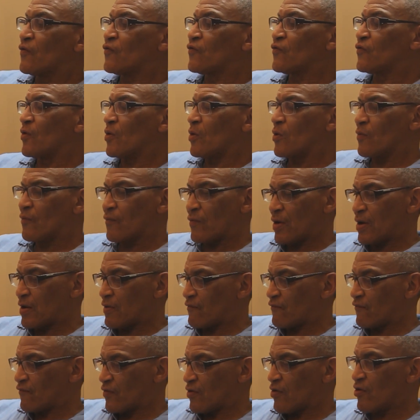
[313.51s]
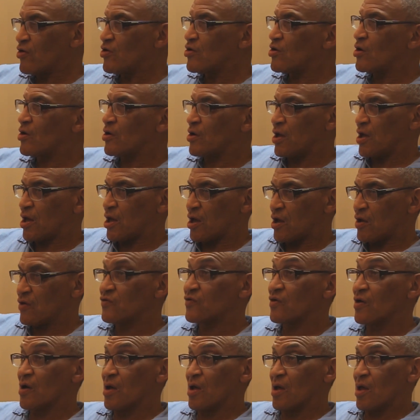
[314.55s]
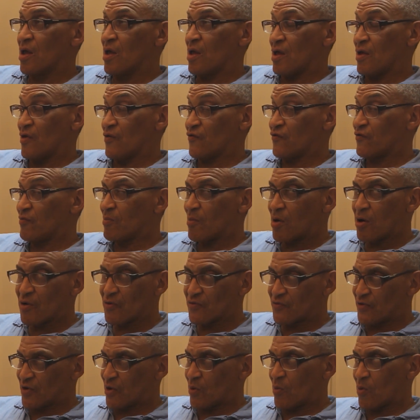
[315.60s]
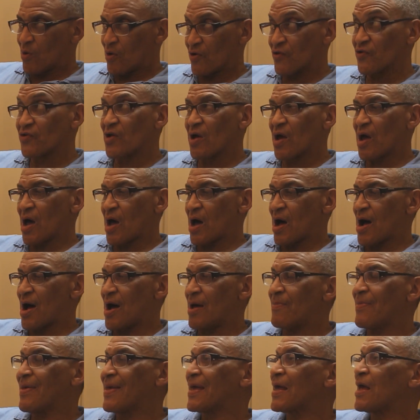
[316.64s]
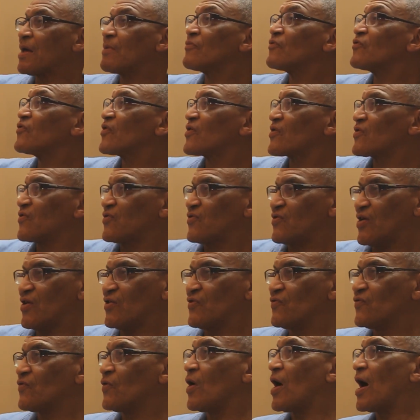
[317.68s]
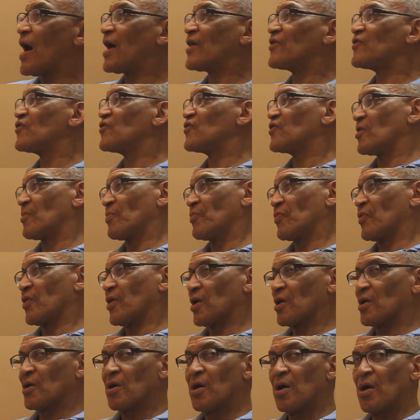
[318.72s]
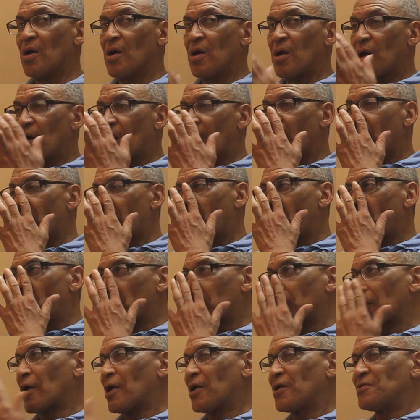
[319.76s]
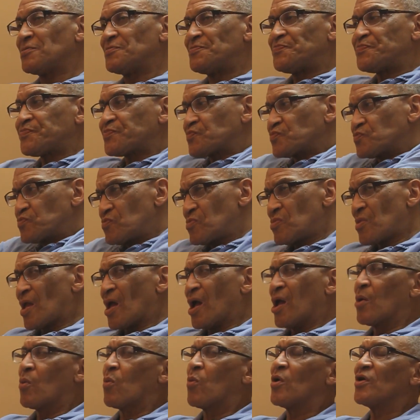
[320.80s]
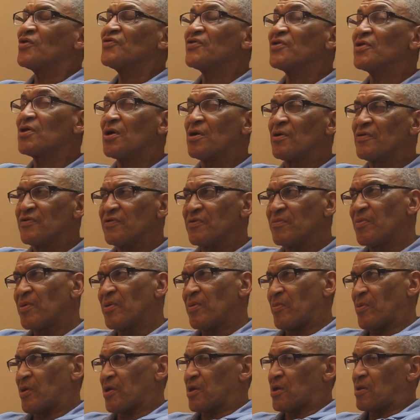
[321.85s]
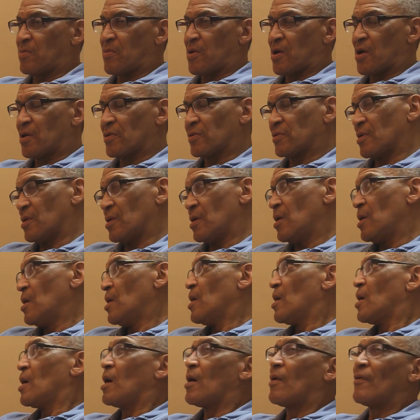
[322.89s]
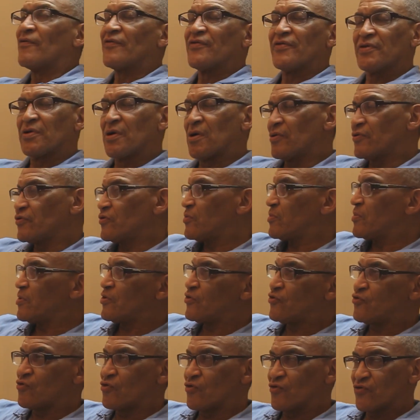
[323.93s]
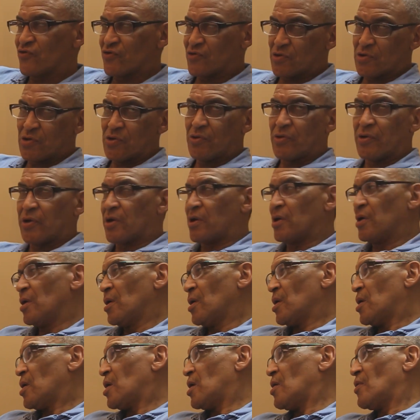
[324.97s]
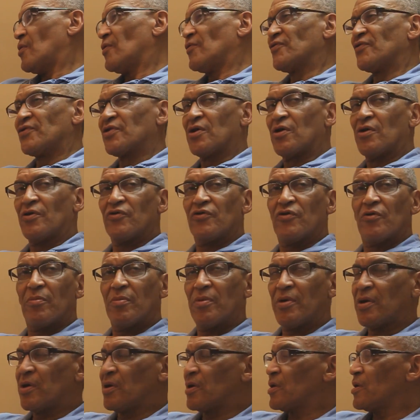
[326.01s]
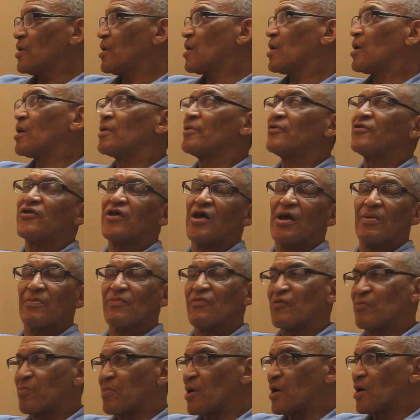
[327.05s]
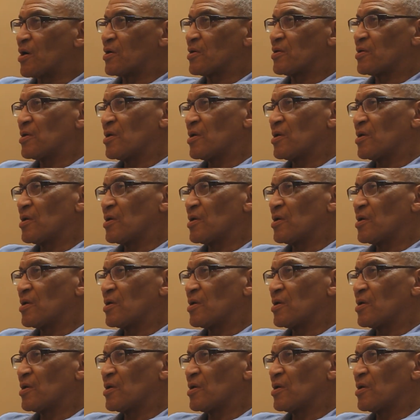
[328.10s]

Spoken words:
So at a very young age, as small as I was, I became successful at something. Okay. It wasn't going to be Mickey Mantle. I wasn't going to be George Clooney. I wasn't going to be James Bond.